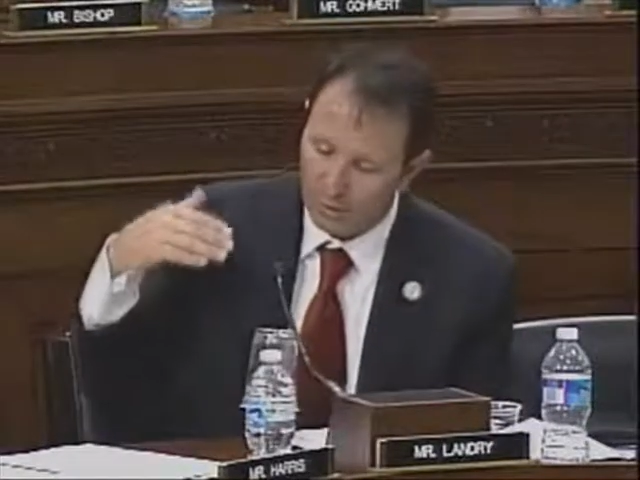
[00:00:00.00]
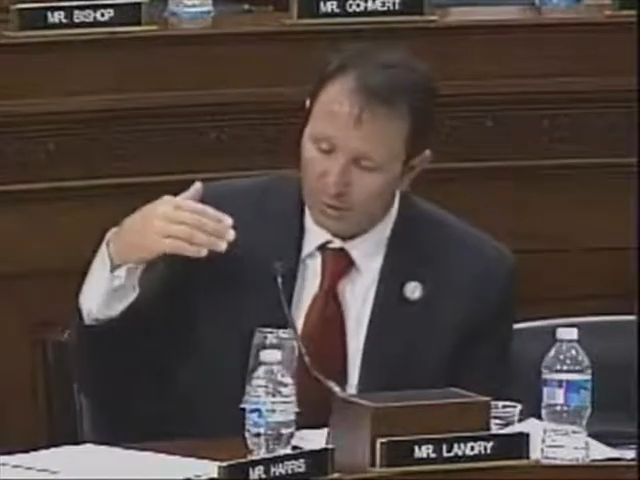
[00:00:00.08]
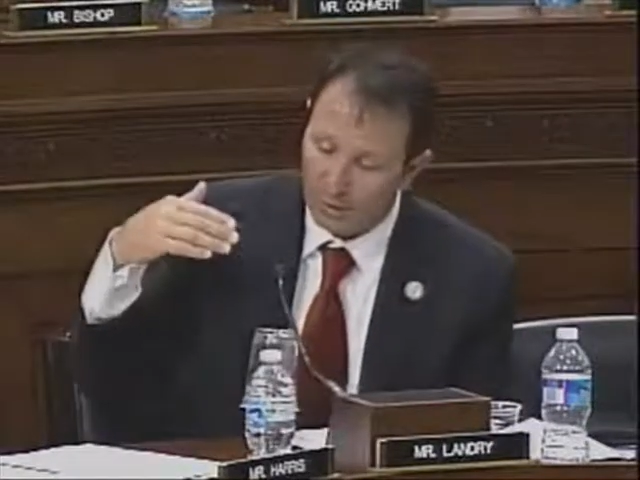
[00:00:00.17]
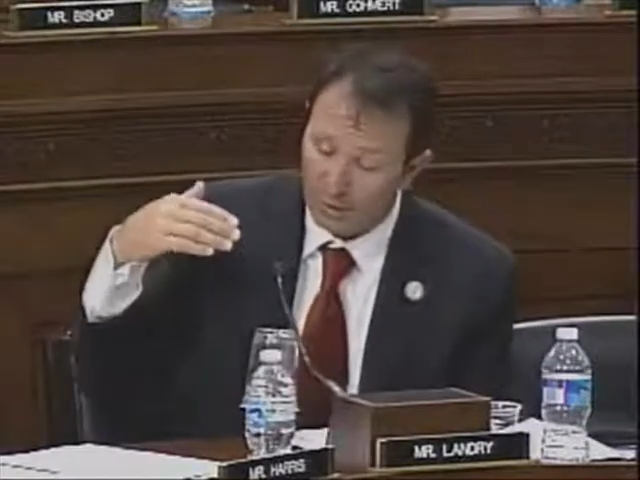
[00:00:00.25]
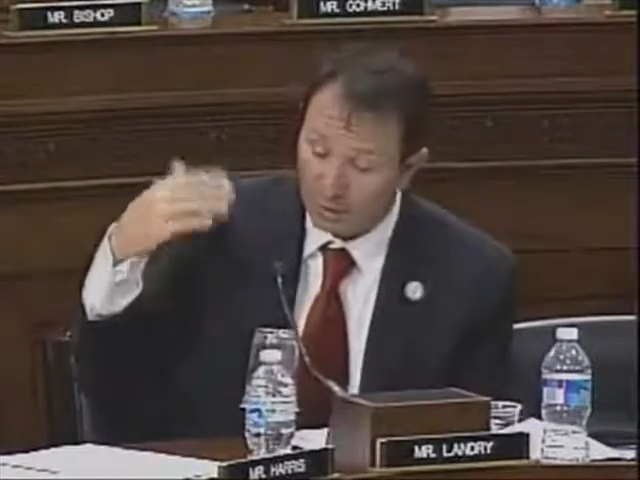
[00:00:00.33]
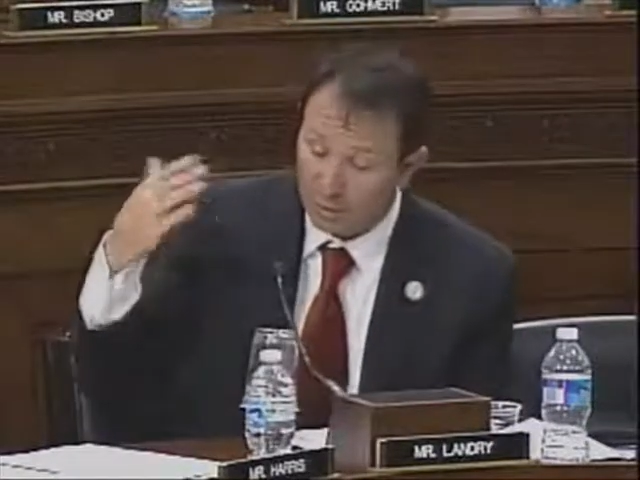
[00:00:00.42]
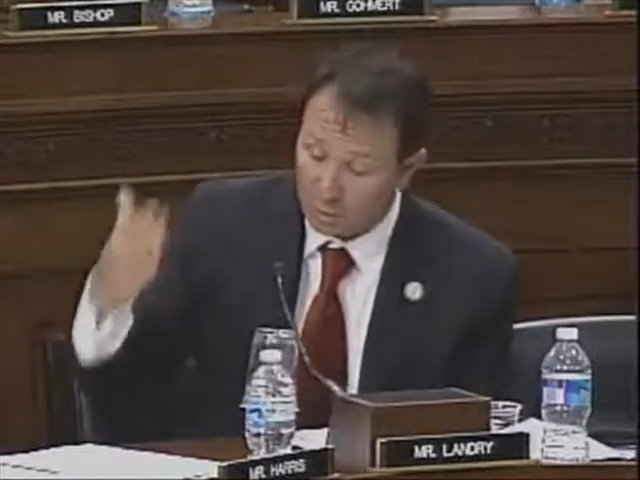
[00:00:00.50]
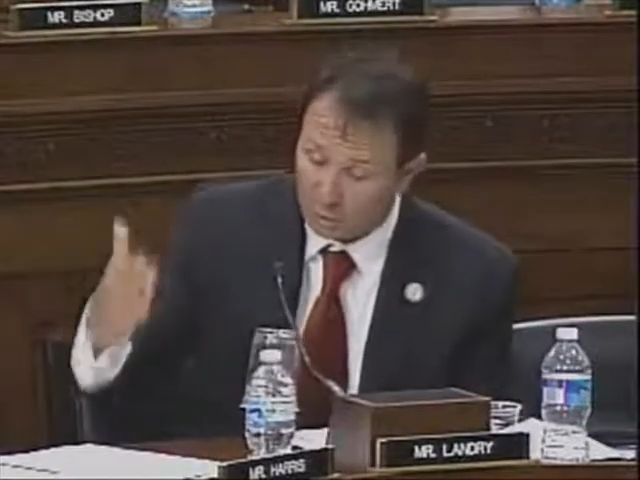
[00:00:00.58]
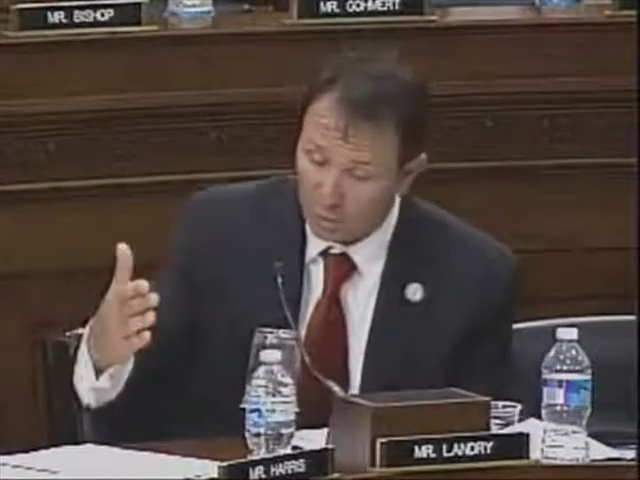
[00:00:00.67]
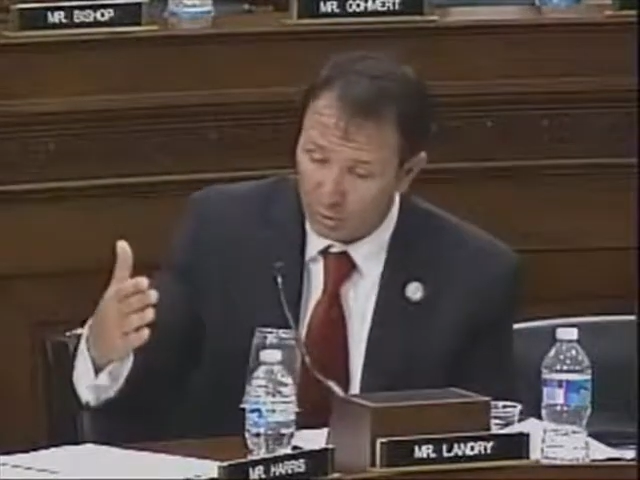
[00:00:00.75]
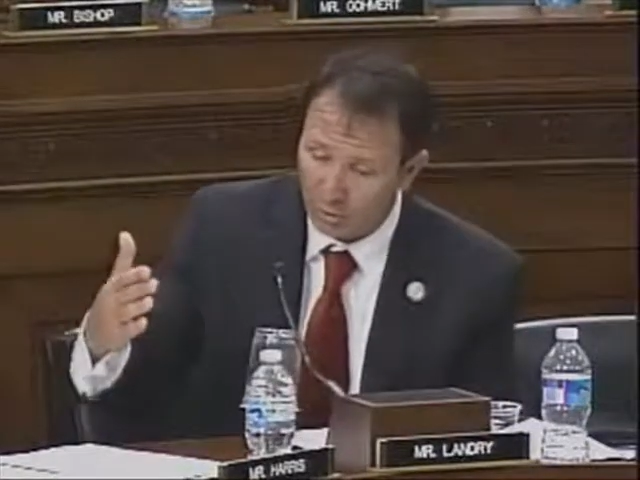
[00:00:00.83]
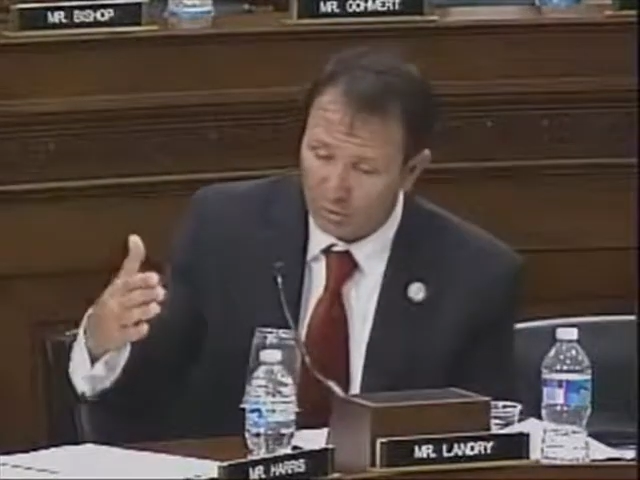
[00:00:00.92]
and
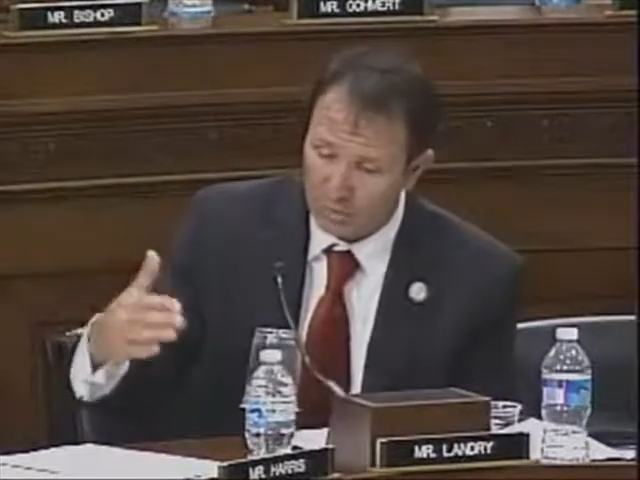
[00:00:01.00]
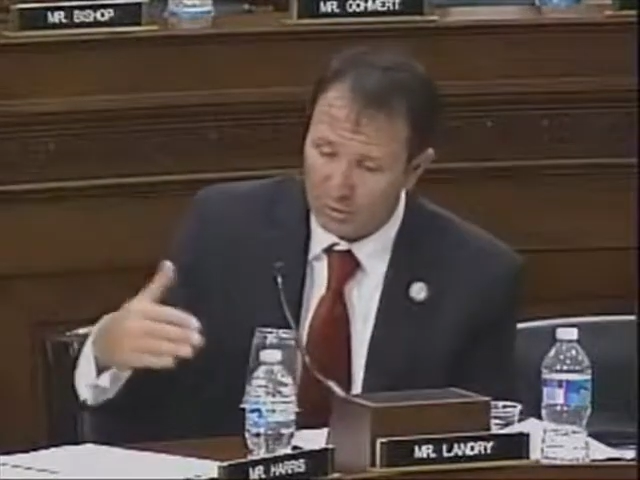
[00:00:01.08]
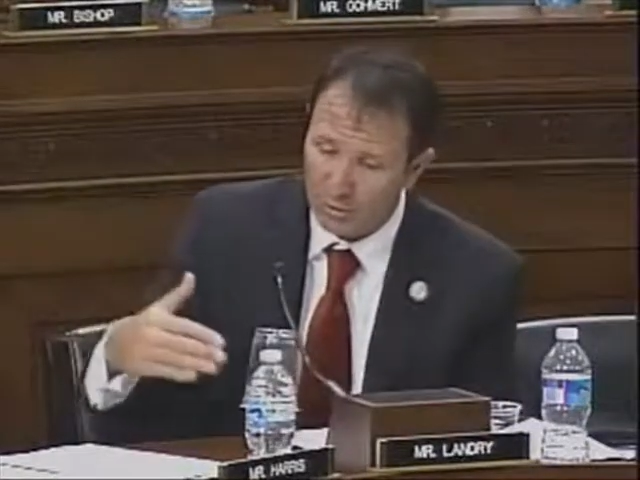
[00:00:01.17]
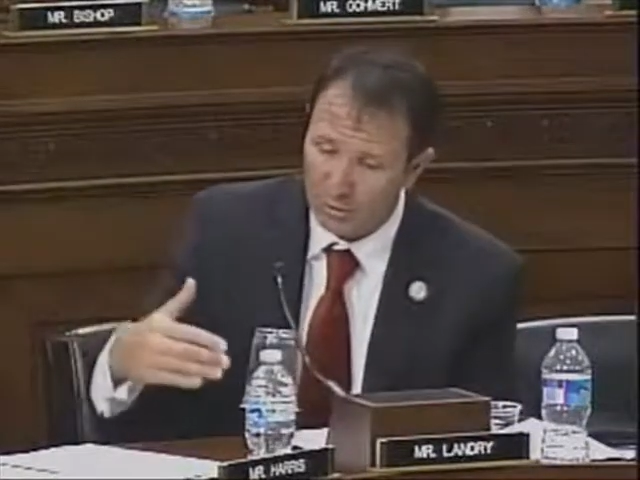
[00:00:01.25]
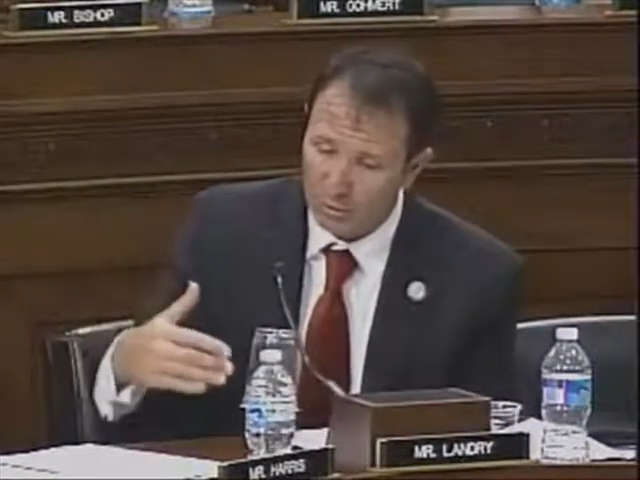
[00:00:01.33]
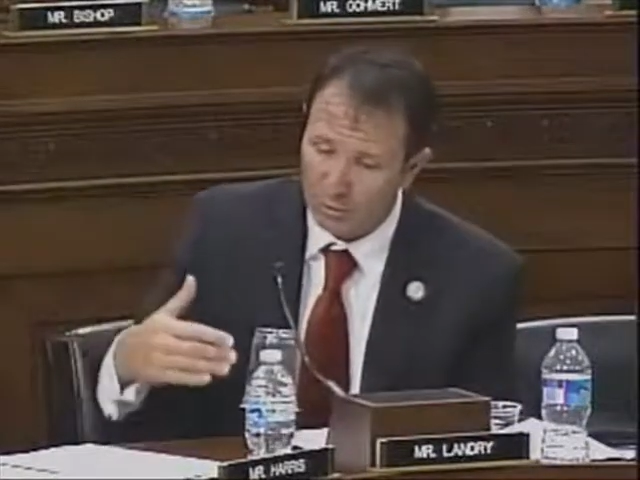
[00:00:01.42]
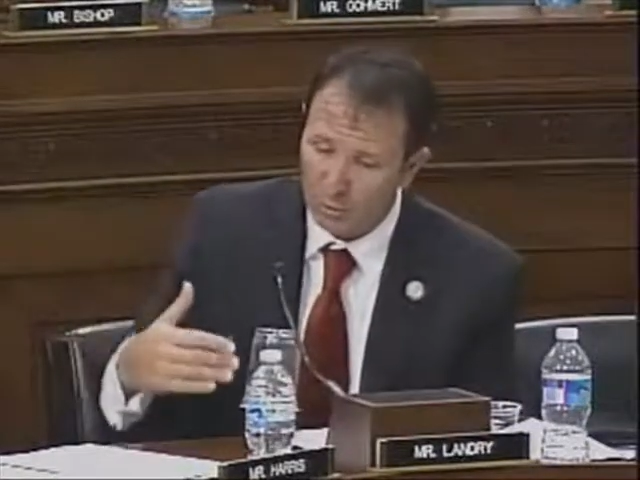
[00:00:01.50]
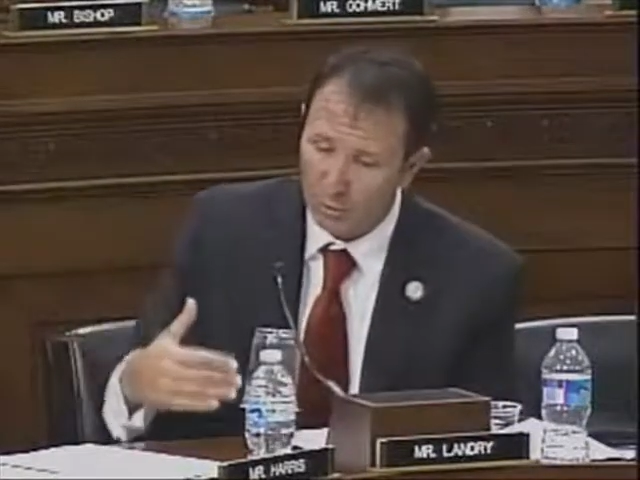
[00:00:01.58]
concerned about you